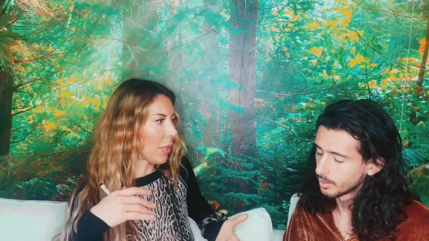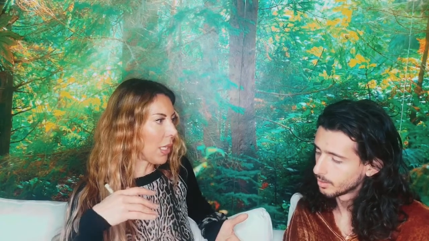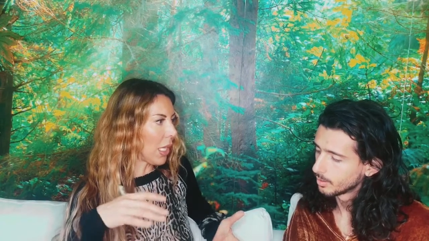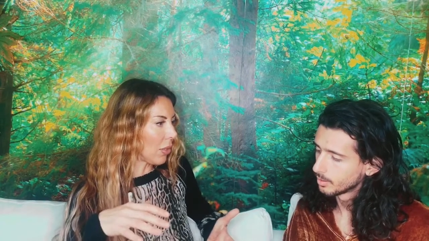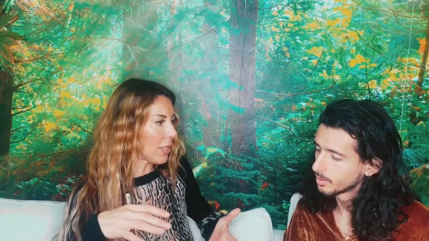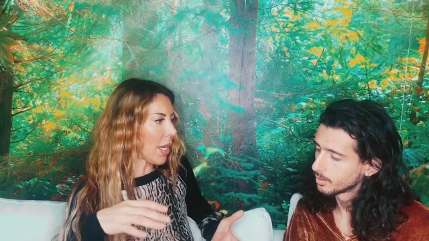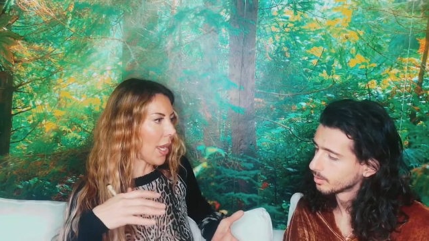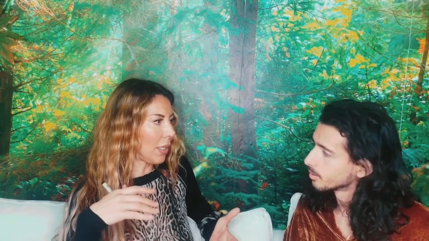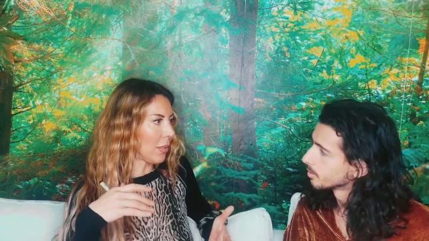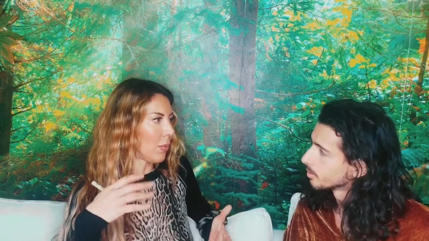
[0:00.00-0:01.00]
Speaker 1: keto
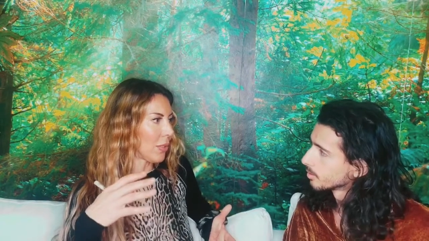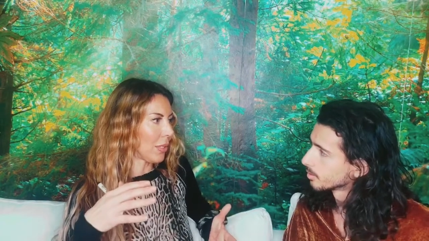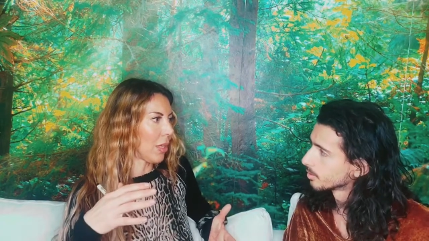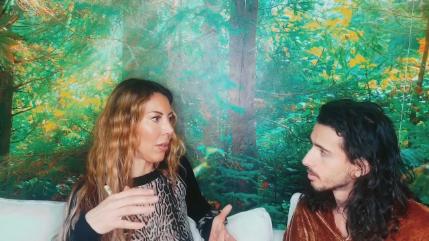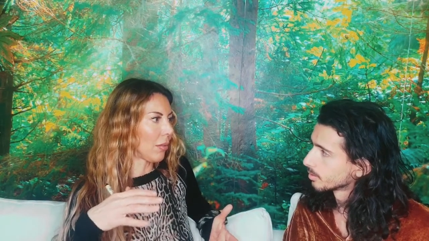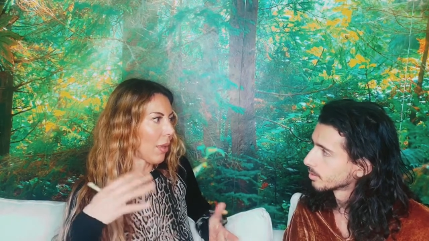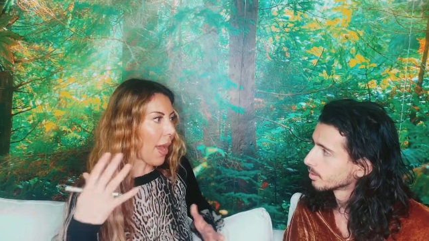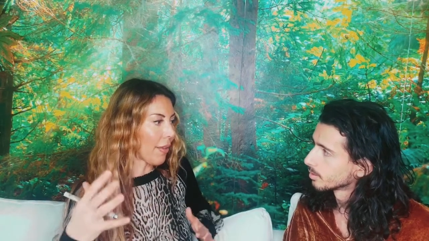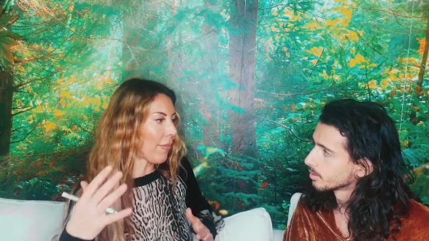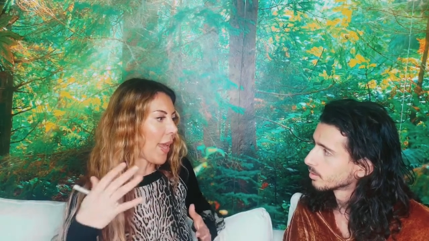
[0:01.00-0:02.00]
diet is mostly on
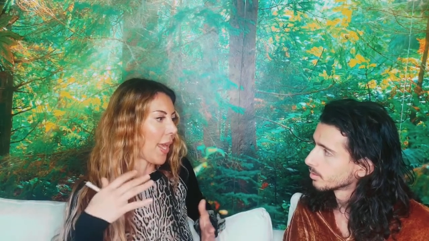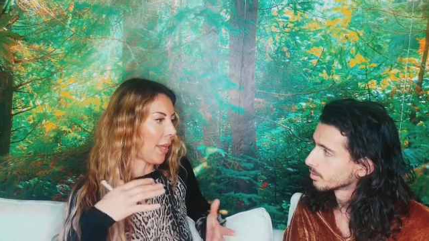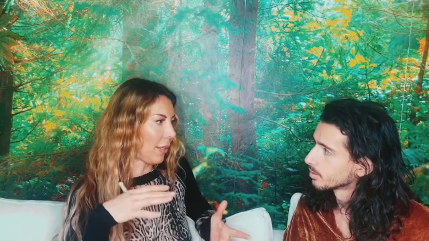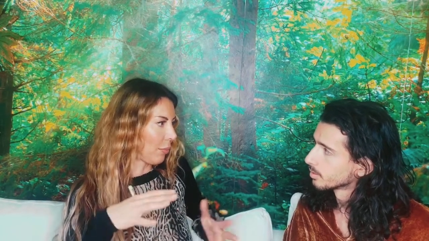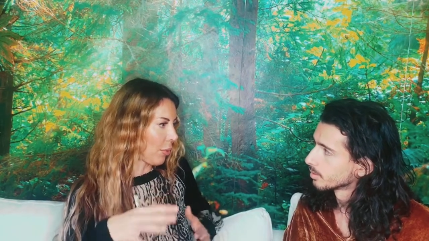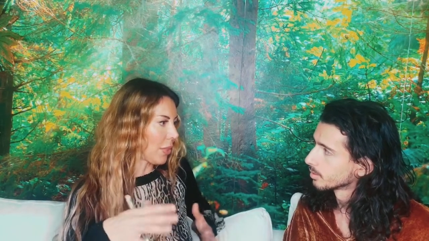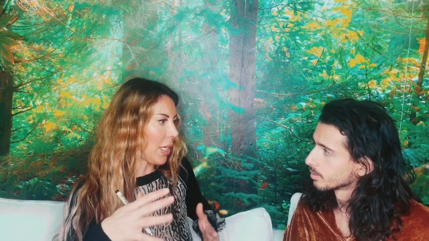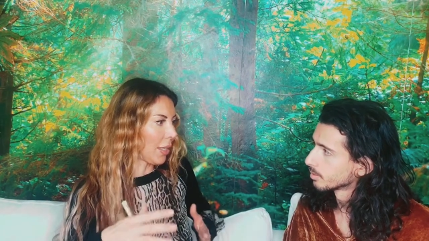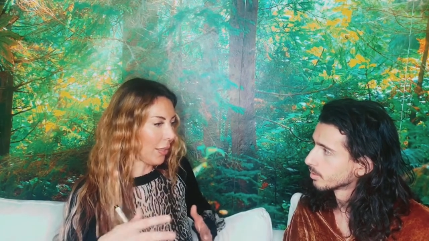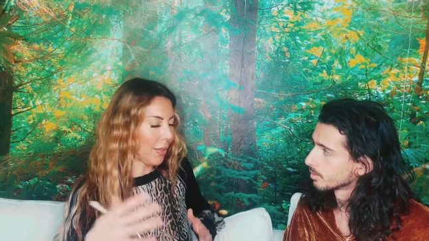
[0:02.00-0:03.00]
high fat and
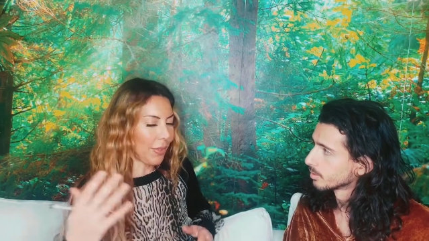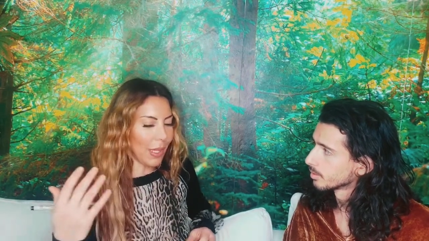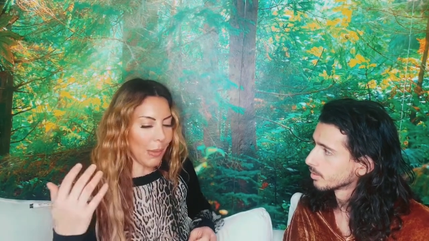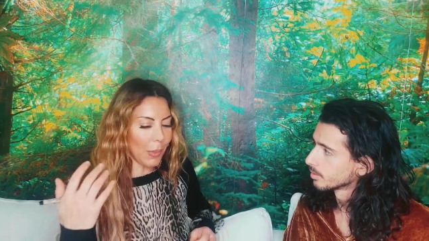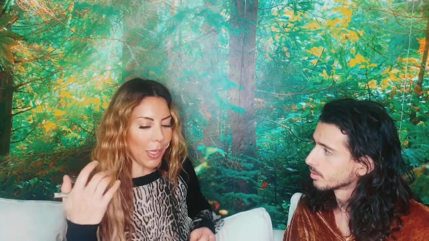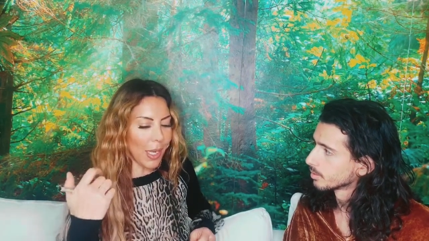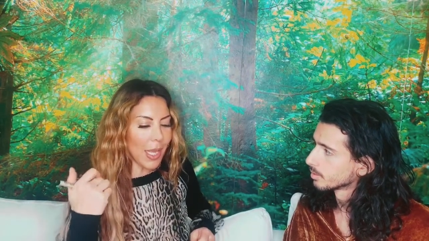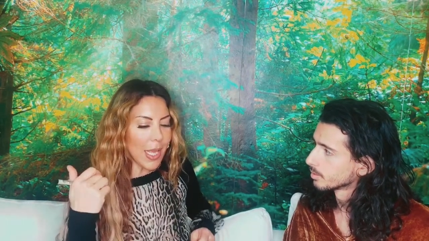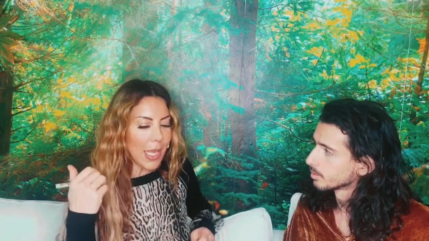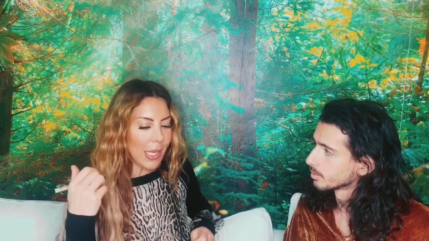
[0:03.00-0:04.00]
protein and everything but
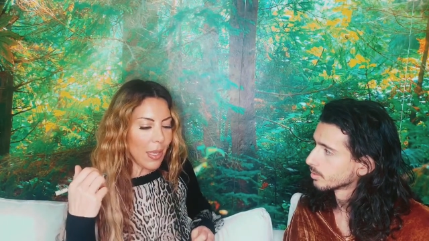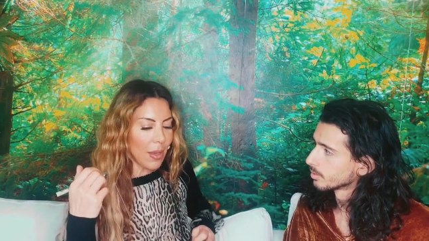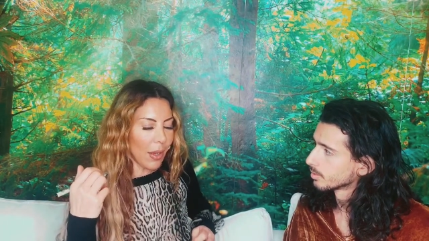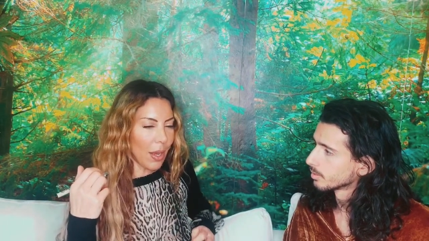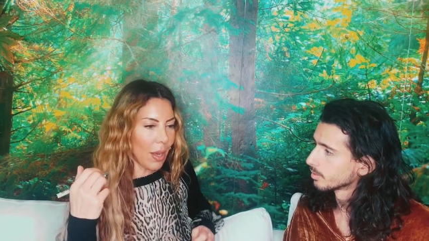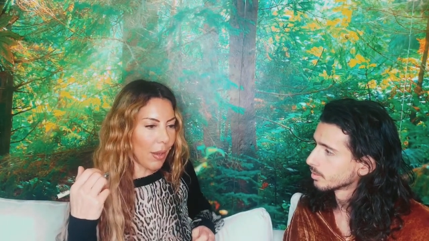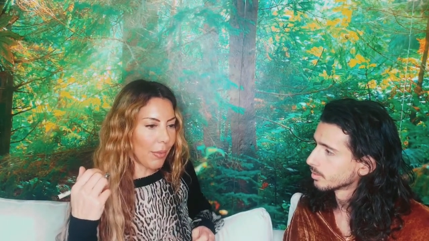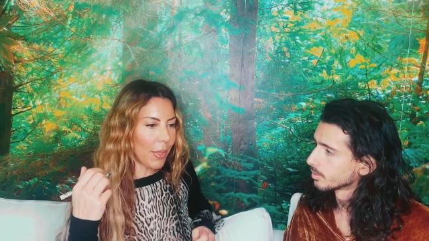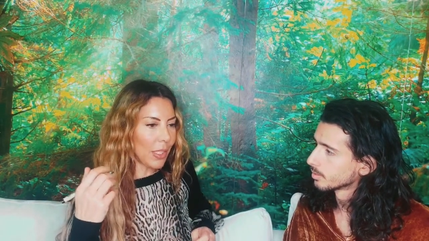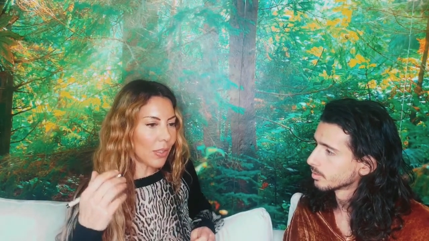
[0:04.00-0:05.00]
um,
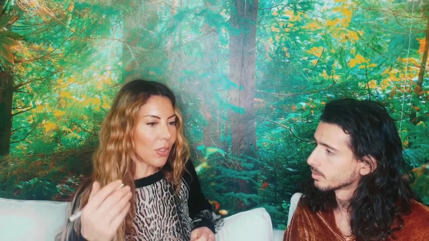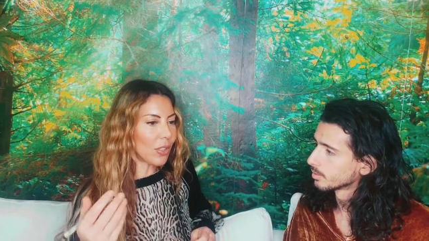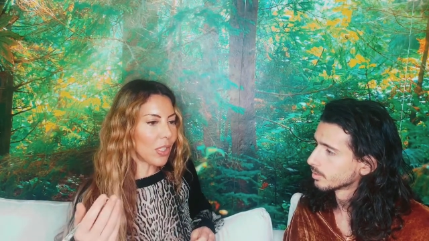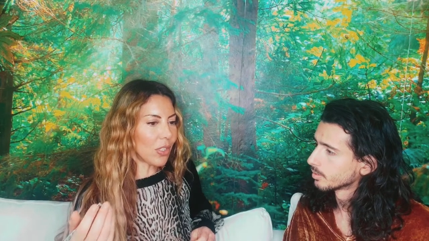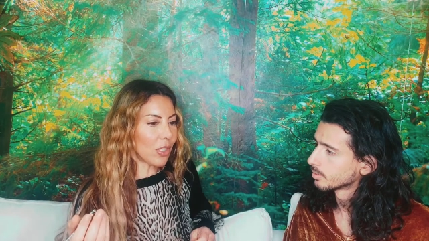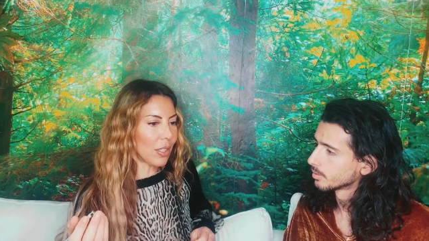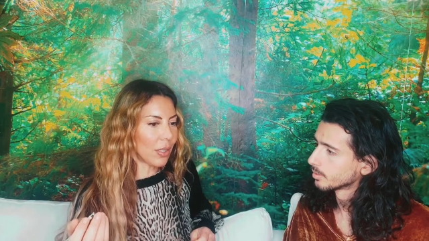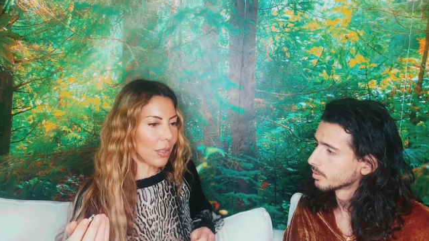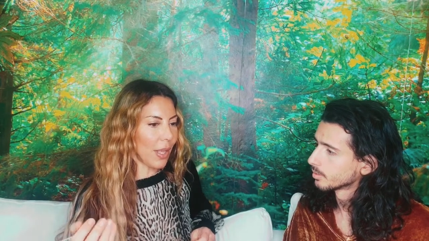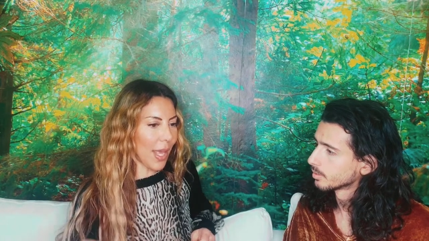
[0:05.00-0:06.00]
in the
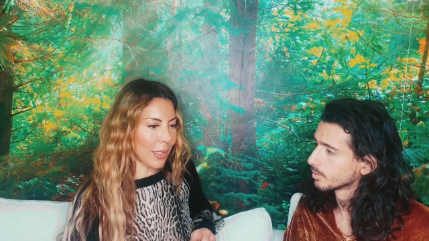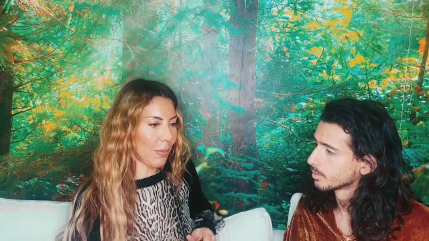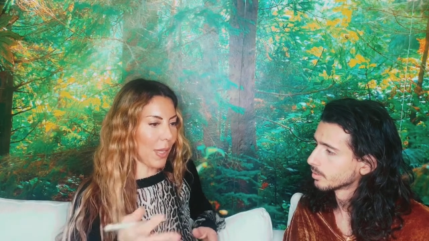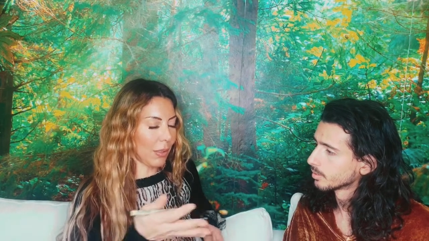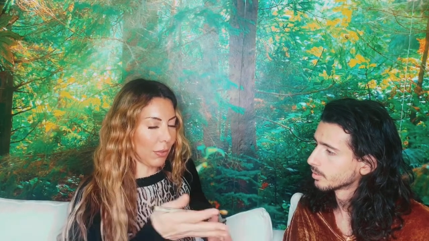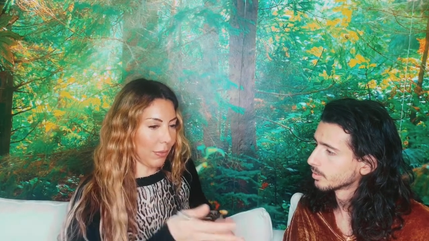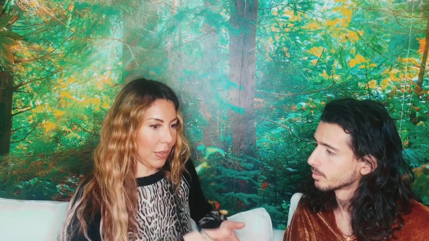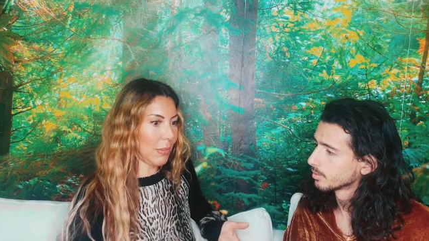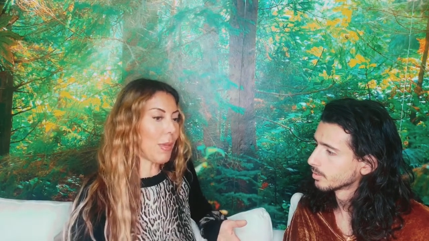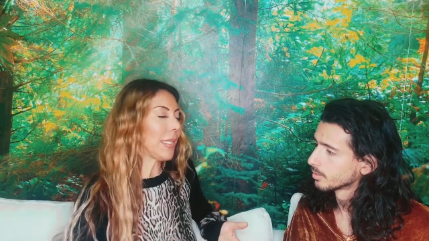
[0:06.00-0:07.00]
traditional aspect of
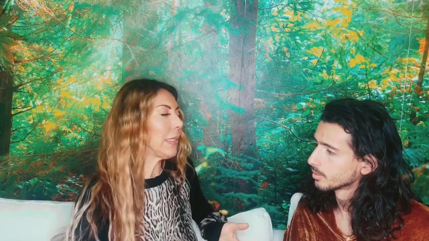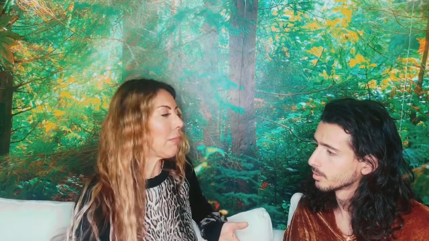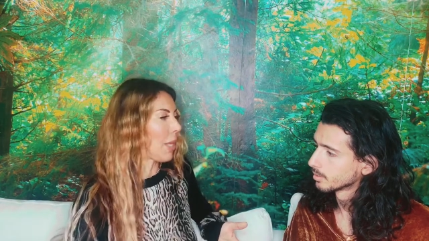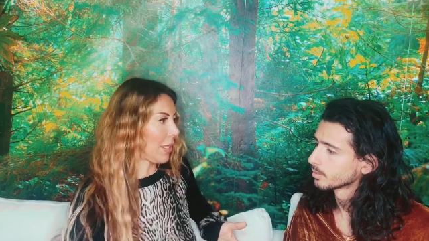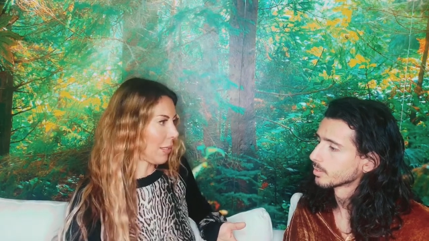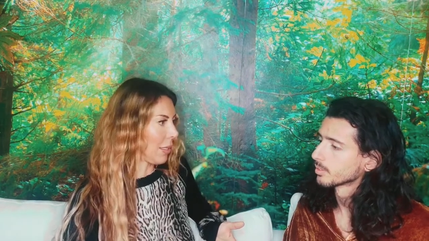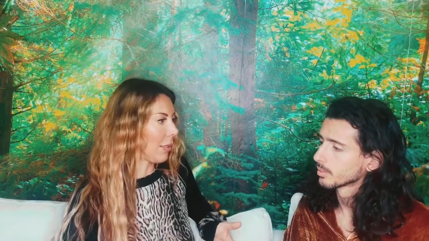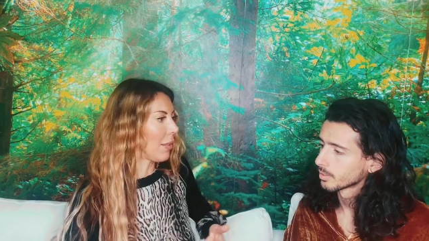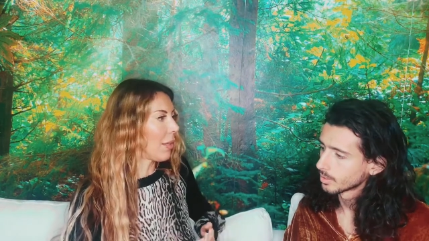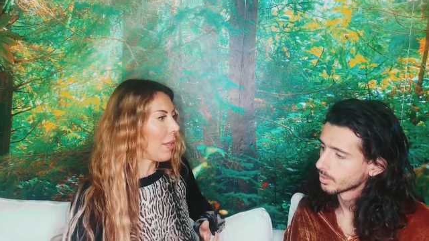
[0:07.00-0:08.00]
Tibetan medicine,
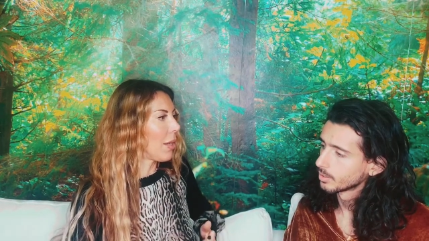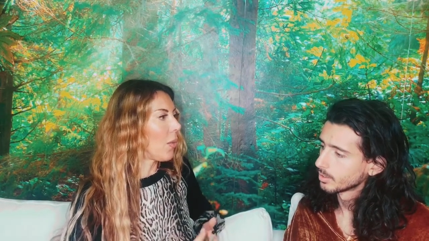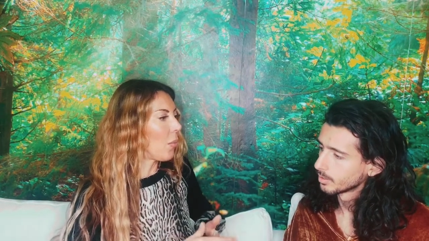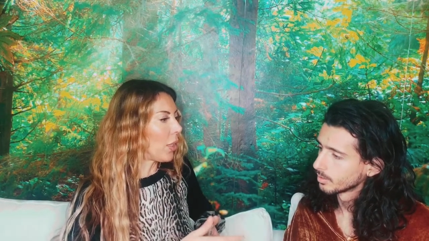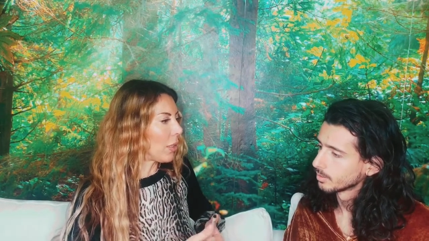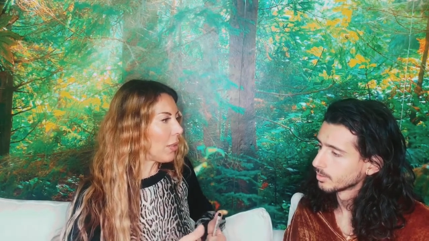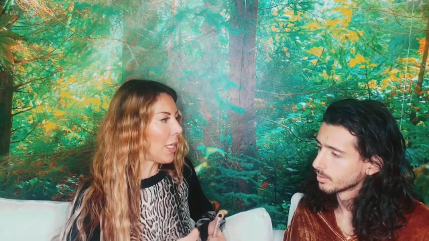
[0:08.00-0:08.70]
where do they